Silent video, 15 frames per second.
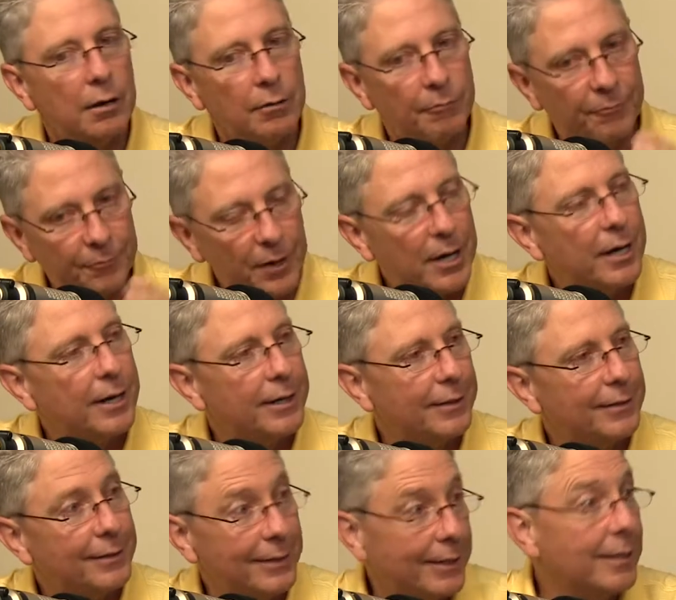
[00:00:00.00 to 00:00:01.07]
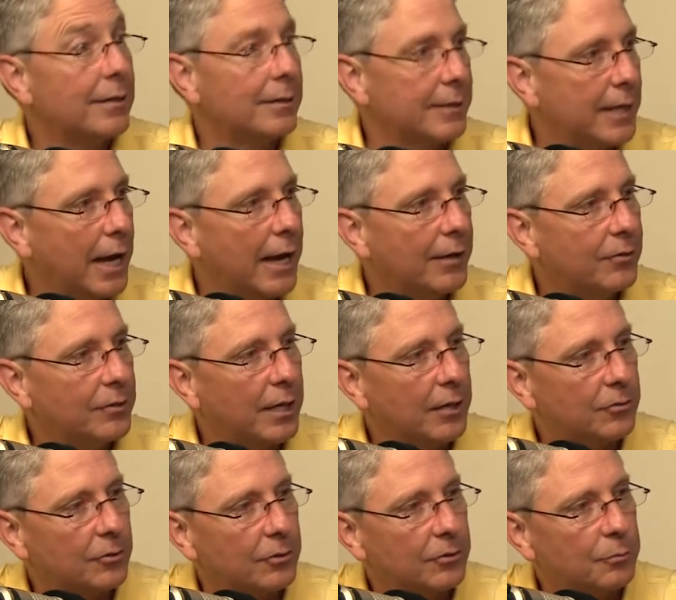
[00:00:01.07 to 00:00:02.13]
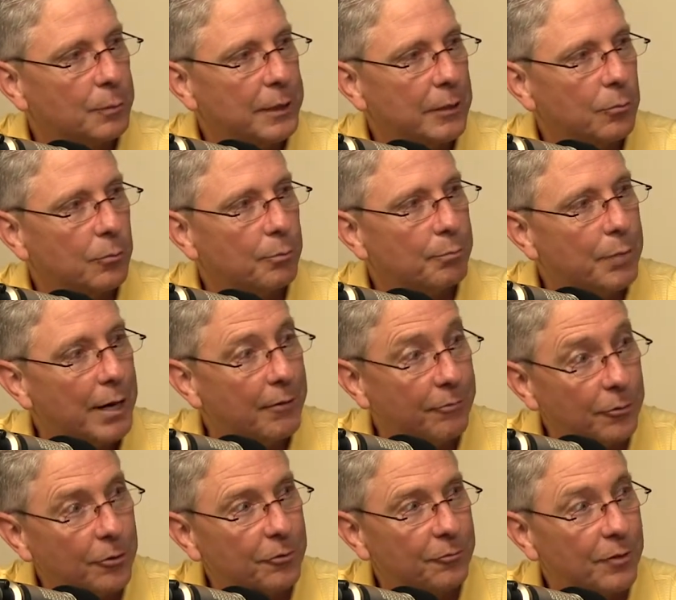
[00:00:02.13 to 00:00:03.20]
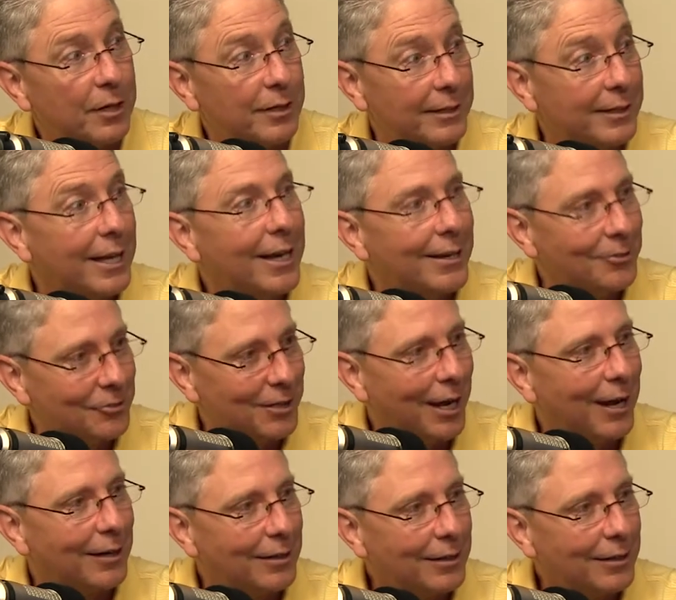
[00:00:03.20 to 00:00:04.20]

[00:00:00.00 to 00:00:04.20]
find the needle in the haystack, so to speak, by first finding the haystack.